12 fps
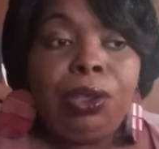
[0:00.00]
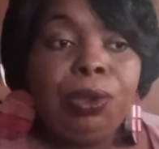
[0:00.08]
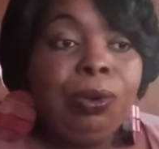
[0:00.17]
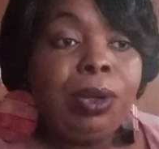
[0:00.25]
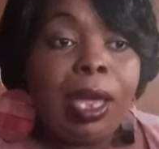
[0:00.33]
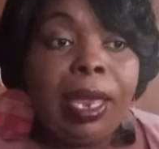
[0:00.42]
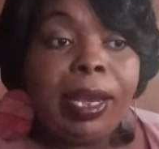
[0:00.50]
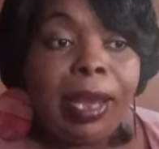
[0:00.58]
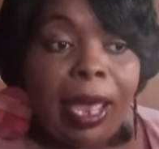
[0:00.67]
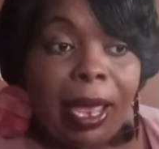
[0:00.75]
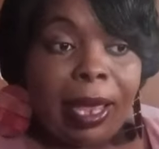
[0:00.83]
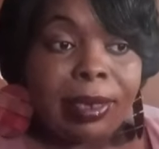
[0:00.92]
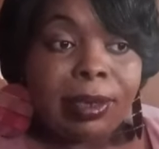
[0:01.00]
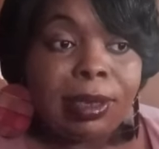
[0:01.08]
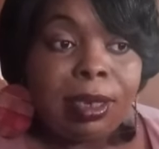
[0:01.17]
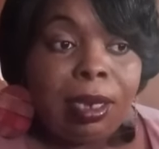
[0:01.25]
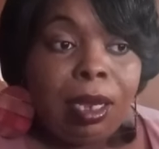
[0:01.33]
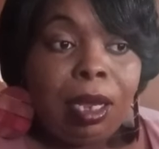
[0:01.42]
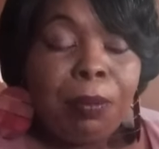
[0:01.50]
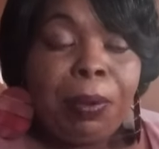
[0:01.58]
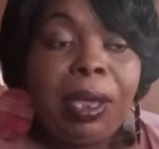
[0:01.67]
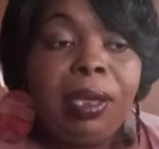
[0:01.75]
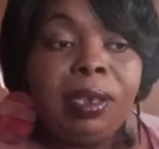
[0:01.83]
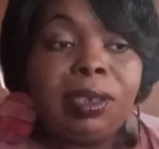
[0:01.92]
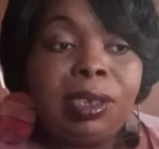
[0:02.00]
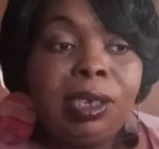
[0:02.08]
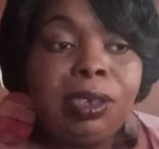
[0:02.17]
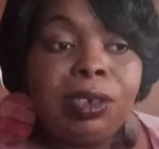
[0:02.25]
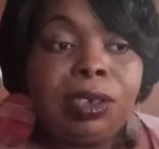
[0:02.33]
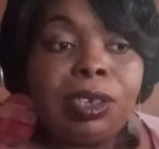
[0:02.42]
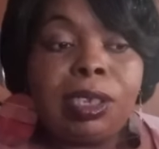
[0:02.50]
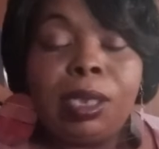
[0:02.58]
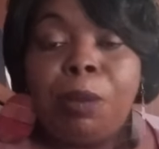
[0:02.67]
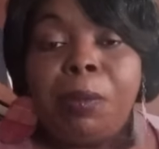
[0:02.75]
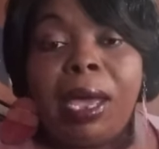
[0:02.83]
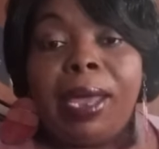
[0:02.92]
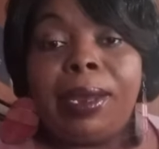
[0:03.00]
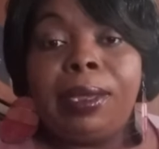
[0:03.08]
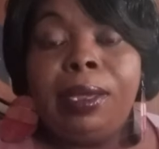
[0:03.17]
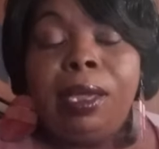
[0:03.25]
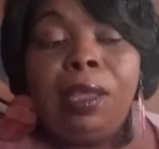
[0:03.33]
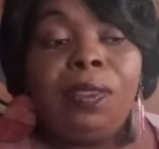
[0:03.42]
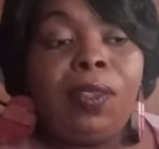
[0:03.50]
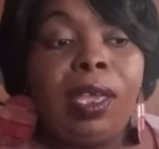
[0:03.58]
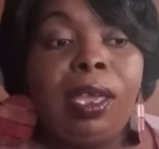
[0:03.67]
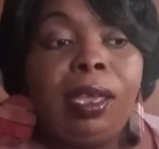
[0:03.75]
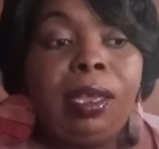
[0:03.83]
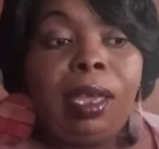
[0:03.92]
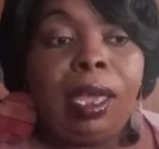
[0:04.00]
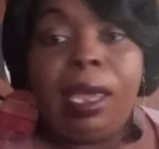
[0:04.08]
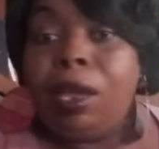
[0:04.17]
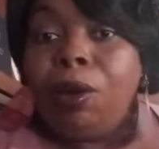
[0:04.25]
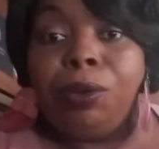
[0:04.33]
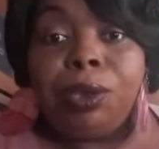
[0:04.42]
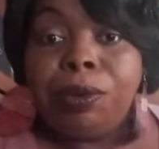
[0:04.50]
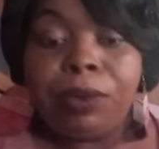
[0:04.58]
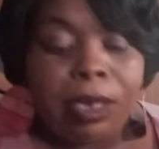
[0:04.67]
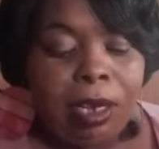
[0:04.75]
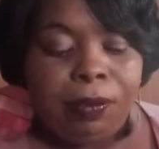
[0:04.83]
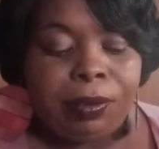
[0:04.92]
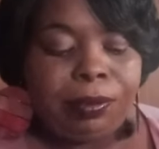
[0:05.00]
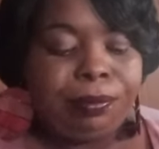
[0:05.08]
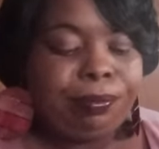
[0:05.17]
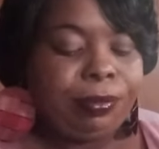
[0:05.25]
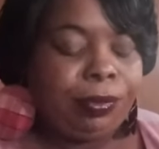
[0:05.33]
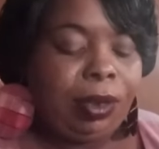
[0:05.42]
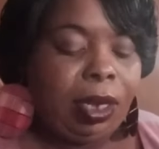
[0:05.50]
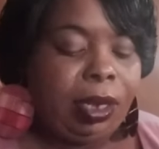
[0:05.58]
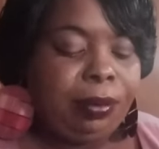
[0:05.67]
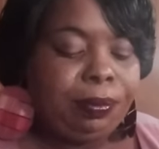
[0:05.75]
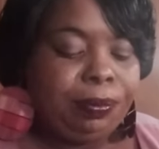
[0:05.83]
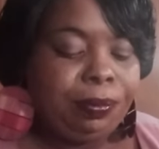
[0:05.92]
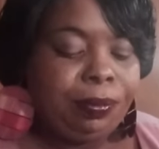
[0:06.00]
You cannot pay attention to somebody that ain't on your level, okay?